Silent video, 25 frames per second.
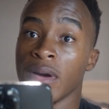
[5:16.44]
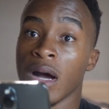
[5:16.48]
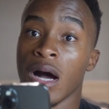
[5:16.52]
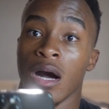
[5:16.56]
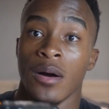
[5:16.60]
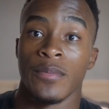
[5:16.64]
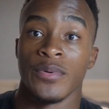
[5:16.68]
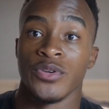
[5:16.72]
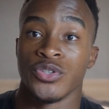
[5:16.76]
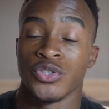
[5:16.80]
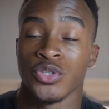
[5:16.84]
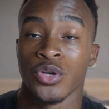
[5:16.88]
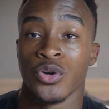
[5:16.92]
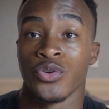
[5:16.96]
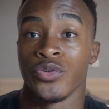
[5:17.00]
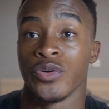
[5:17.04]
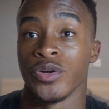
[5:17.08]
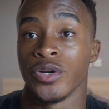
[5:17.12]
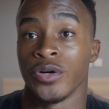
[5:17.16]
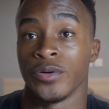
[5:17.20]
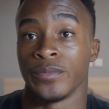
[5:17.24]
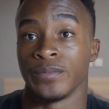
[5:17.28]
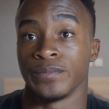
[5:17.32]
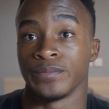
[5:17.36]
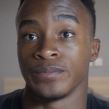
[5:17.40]
I'll be so
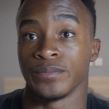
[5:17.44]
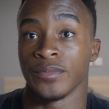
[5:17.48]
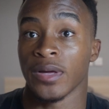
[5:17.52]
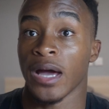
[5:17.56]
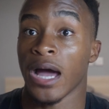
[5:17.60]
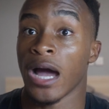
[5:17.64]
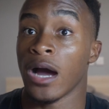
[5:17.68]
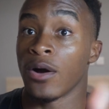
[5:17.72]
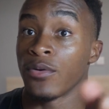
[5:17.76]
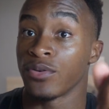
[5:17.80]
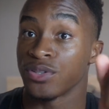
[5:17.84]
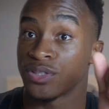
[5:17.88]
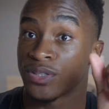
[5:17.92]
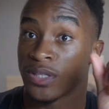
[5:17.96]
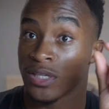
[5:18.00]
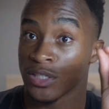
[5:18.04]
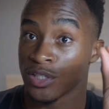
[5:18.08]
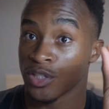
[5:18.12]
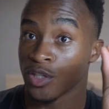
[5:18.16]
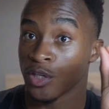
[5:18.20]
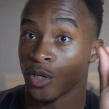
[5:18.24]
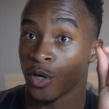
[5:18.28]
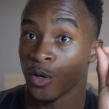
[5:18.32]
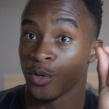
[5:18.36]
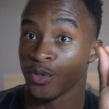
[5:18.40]
real. I was
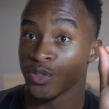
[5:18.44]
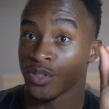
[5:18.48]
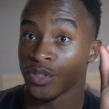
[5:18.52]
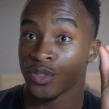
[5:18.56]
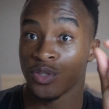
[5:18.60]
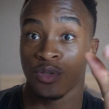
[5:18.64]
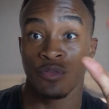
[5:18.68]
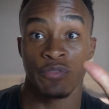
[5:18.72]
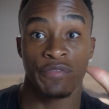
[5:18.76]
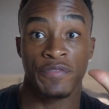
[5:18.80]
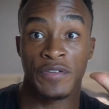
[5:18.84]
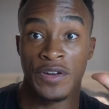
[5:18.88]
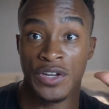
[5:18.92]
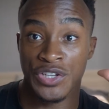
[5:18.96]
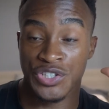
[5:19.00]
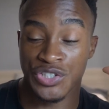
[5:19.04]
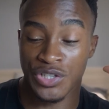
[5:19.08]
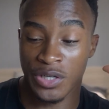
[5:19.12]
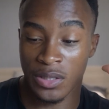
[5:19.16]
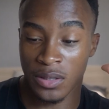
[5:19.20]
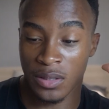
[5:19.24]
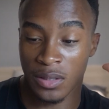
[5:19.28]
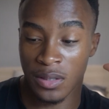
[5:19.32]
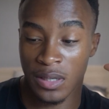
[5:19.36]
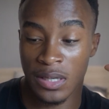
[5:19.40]
this close to
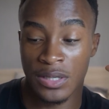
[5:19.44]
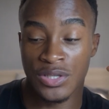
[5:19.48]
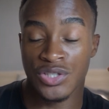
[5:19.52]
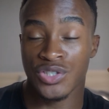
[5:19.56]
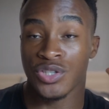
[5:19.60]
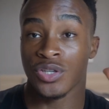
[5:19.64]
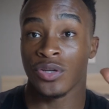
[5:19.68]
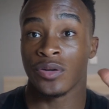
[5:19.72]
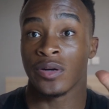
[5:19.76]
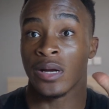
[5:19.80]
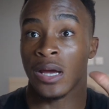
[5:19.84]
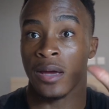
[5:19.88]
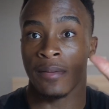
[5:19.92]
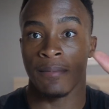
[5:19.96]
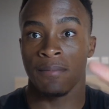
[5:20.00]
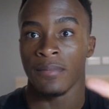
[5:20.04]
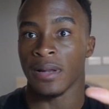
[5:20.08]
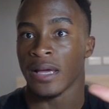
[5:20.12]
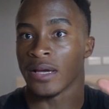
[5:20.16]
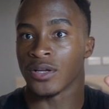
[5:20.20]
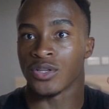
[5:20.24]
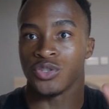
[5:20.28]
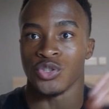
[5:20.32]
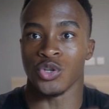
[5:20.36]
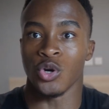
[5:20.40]
finishing the Instagram
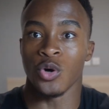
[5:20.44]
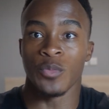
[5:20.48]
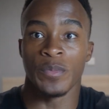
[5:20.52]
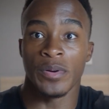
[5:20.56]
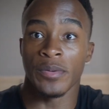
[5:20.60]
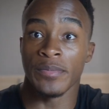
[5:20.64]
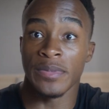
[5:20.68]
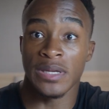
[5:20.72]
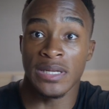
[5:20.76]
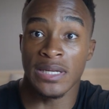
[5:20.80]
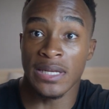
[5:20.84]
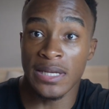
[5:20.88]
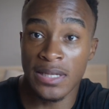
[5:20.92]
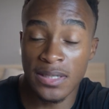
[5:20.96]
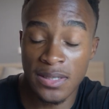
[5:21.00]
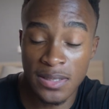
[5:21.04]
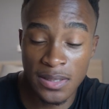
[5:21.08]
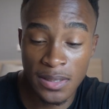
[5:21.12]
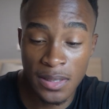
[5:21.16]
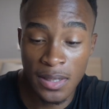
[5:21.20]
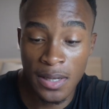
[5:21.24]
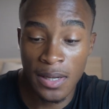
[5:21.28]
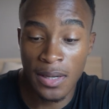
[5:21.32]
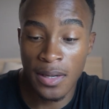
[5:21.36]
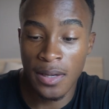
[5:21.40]
like dopamine
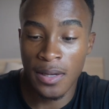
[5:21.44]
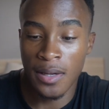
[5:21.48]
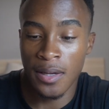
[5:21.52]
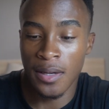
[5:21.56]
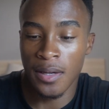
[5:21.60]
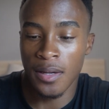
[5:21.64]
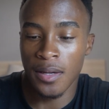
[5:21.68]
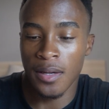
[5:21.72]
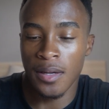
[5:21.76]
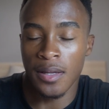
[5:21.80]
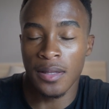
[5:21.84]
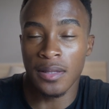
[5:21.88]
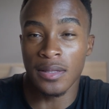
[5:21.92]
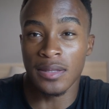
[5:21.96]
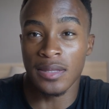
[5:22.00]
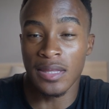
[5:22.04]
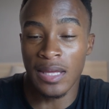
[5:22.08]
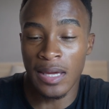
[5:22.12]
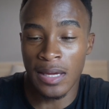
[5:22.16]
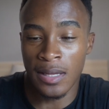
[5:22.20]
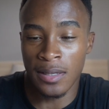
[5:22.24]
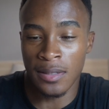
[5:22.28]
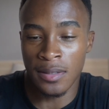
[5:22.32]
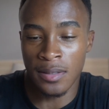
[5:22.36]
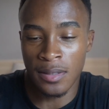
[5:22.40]
hit.
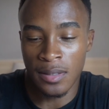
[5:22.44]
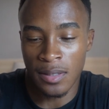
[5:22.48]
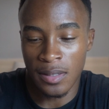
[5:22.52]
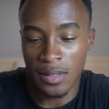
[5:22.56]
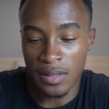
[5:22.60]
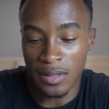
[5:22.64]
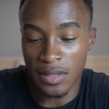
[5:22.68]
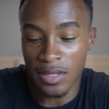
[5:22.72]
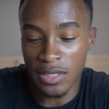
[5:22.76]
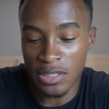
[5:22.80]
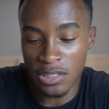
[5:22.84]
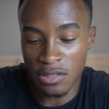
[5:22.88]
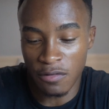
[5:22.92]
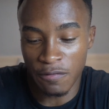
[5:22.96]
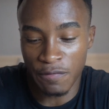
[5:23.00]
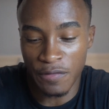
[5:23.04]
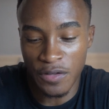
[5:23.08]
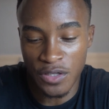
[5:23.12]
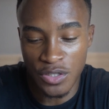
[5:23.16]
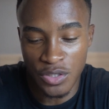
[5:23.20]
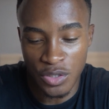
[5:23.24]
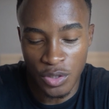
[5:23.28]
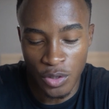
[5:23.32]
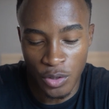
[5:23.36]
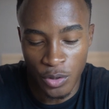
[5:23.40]
Then this
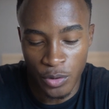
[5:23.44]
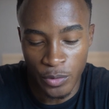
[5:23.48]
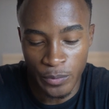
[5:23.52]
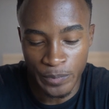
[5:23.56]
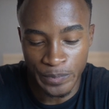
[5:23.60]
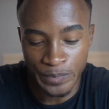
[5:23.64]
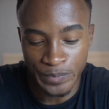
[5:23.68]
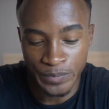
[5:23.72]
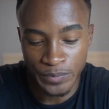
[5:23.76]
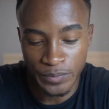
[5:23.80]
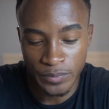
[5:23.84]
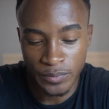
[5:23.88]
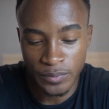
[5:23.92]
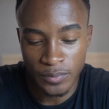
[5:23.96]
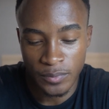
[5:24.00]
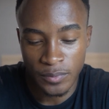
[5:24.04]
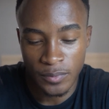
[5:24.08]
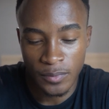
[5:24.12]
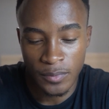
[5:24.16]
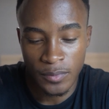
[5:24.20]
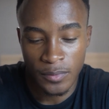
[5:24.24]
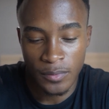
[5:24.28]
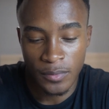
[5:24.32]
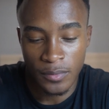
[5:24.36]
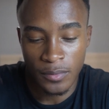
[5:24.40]
video
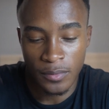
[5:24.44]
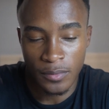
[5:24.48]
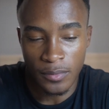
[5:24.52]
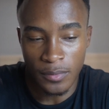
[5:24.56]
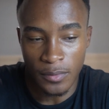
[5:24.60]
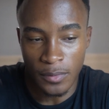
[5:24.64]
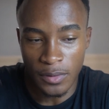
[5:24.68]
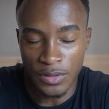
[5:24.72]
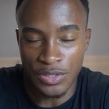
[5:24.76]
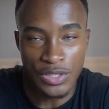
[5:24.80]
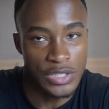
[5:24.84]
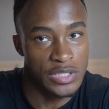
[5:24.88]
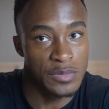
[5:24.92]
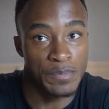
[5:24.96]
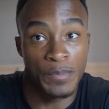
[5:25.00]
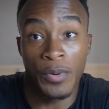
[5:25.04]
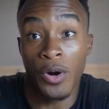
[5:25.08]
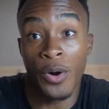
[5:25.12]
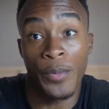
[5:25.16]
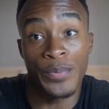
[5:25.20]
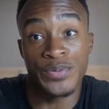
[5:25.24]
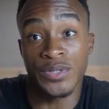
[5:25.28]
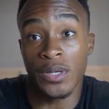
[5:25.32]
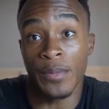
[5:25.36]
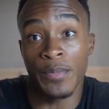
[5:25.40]
just
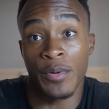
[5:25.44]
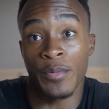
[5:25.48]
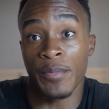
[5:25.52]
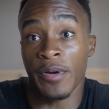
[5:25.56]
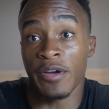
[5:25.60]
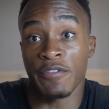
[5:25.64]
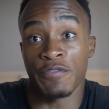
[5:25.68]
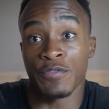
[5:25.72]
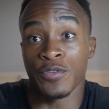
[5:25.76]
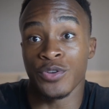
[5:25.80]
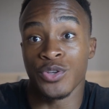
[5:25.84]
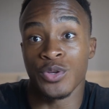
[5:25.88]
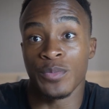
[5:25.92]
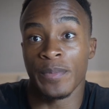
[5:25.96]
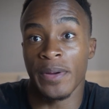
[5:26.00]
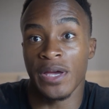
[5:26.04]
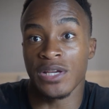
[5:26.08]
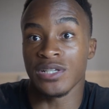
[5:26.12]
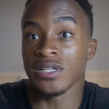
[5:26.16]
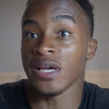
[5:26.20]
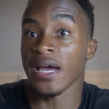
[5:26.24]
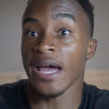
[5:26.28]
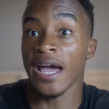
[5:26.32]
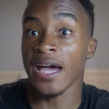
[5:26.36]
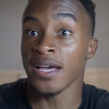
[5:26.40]
pops up on my For You
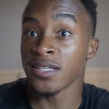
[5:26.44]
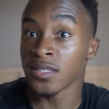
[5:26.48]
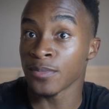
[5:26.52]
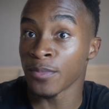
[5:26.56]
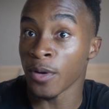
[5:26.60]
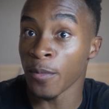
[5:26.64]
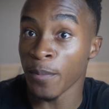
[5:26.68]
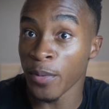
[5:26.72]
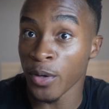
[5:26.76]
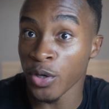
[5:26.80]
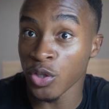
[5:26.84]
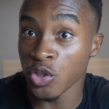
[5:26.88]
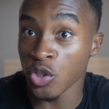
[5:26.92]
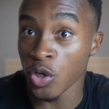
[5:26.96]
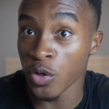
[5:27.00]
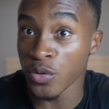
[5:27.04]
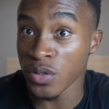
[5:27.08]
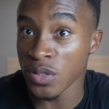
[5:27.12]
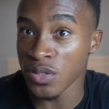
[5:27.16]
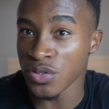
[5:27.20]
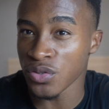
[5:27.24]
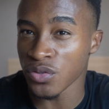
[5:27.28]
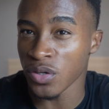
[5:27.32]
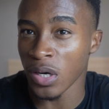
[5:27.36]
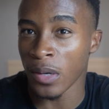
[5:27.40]
page. Like, as I'm about to
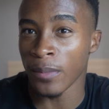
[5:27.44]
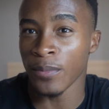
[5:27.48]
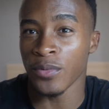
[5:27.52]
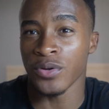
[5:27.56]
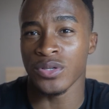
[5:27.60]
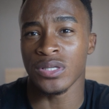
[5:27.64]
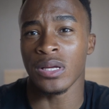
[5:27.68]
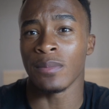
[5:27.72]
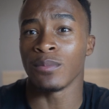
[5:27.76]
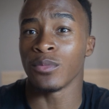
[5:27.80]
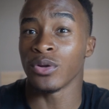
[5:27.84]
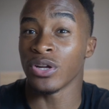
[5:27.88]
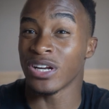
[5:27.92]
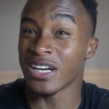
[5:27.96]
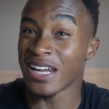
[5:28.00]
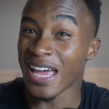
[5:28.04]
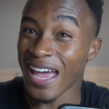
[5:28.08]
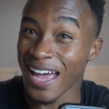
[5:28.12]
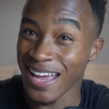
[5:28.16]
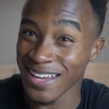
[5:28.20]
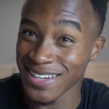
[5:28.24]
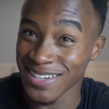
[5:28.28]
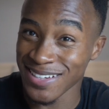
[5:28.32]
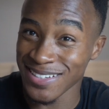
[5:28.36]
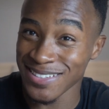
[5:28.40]
close Instagram, because I'm not an
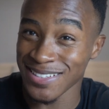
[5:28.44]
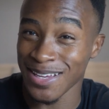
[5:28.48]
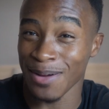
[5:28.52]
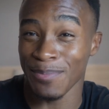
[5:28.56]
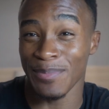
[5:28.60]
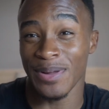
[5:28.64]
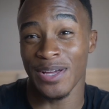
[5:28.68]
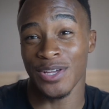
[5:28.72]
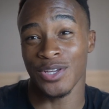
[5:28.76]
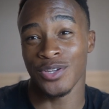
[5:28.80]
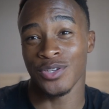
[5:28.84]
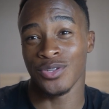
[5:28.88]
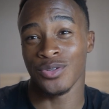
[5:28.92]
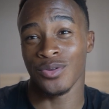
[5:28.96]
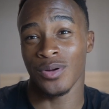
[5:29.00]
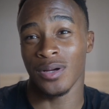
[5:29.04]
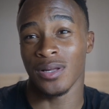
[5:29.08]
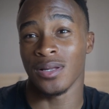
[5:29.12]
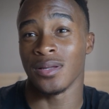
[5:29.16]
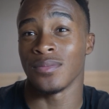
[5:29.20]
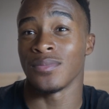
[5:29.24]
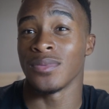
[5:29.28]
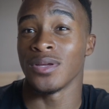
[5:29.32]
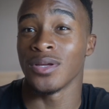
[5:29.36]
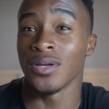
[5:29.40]
addict, I'm like, you know
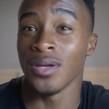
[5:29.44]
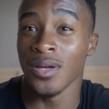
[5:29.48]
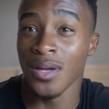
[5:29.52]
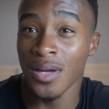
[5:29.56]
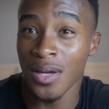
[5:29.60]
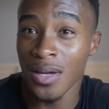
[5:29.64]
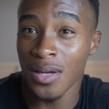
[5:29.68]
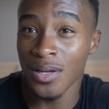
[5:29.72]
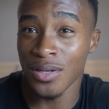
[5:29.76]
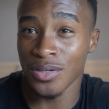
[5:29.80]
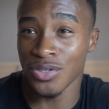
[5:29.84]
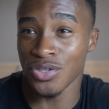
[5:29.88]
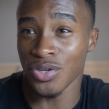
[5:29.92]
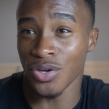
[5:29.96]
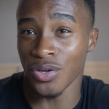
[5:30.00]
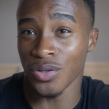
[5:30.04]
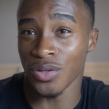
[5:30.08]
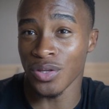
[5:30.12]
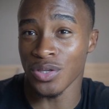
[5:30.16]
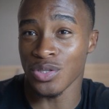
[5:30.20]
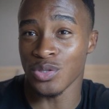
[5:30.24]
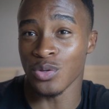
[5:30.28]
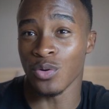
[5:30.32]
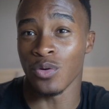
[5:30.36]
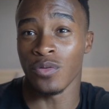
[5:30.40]
what, let me turn
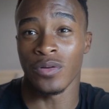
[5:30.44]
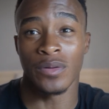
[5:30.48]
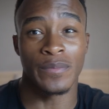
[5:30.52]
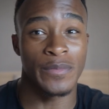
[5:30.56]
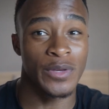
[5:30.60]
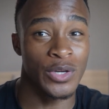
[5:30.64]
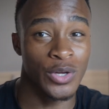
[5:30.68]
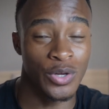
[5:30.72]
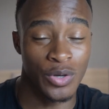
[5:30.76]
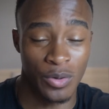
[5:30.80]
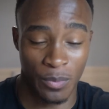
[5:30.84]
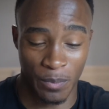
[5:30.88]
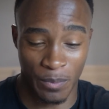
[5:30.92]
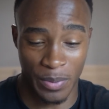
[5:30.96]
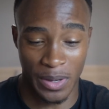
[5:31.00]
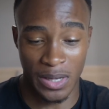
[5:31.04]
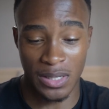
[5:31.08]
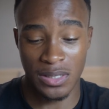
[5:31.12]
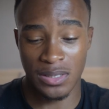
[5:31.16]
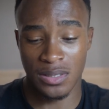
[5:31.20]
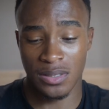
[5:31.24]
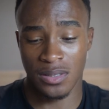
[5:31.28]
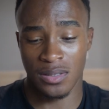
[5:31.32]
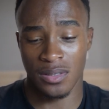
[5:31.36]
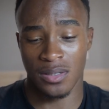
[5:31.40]
this off, let me go to
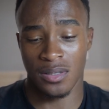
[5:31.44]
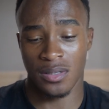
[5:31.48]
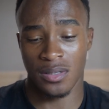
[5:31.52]
bed.